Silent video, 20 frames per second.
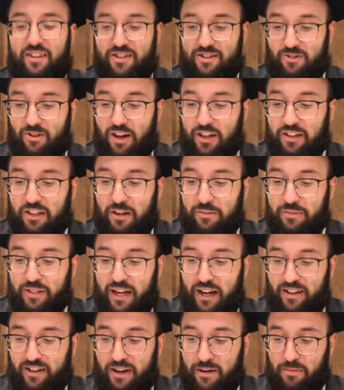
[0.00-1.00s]
What comes
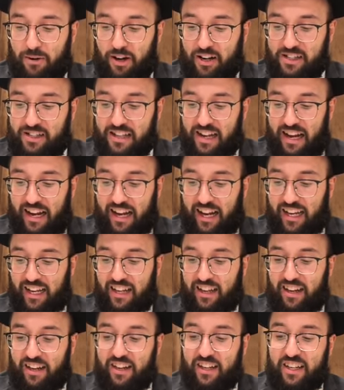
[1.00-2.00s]
out, Rabbi
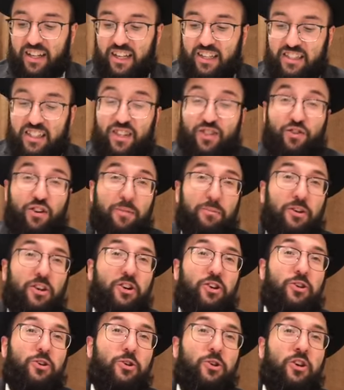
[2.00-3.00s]
Zai? He says, from here
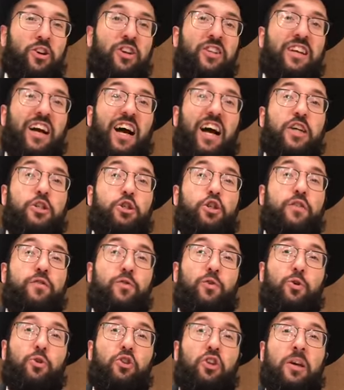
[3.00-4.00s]
you learn the
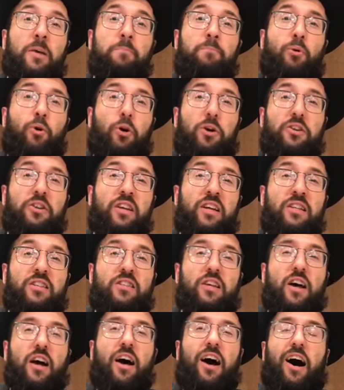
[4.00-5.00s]
chashivut, the importance
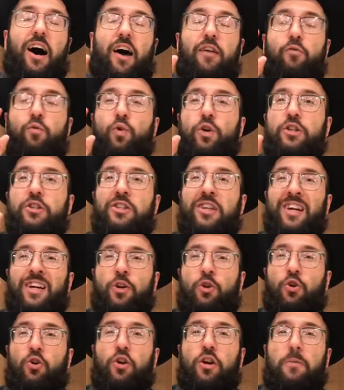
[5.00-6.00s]
of wishing
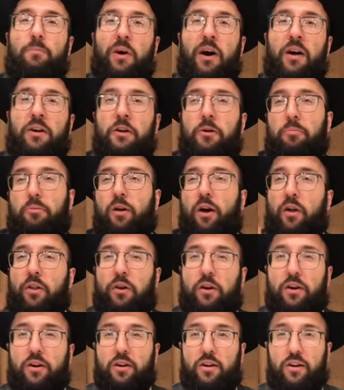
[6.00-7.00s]
good upon your
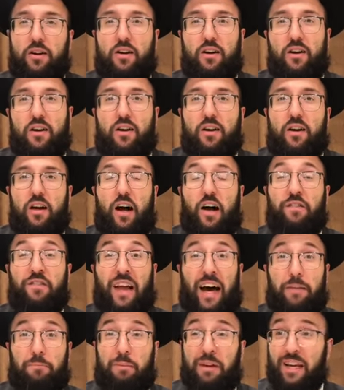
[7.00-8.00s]
brother. Of
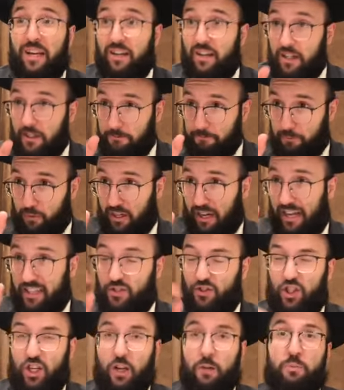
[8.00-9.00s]
not being
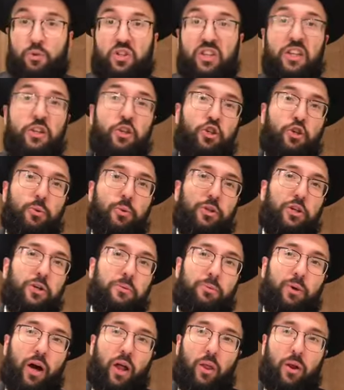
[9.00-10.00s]
stingy with your
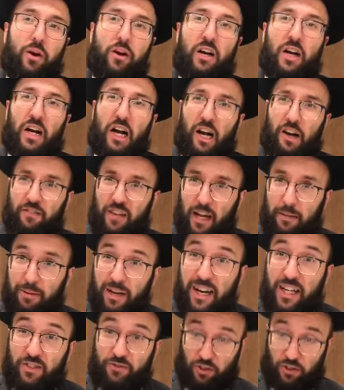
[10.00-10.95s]
brother. Of not being